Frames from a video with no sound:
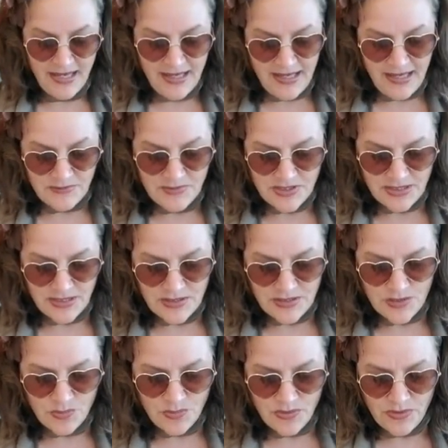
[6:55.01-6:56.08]
I'm just going to
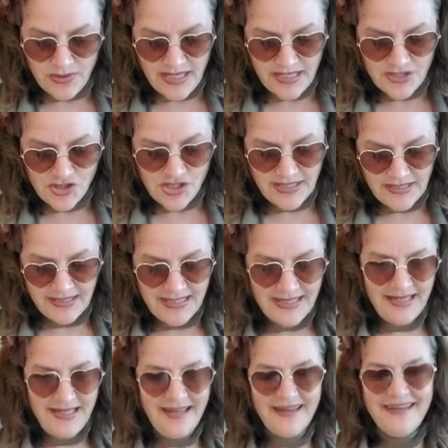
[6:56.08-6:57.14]
swirl that gently
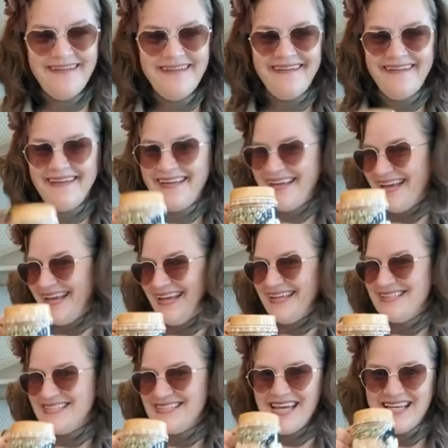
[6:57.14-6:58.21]
and
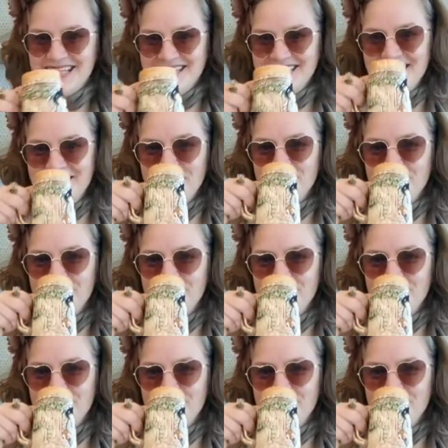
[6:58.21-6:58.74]
take a sip.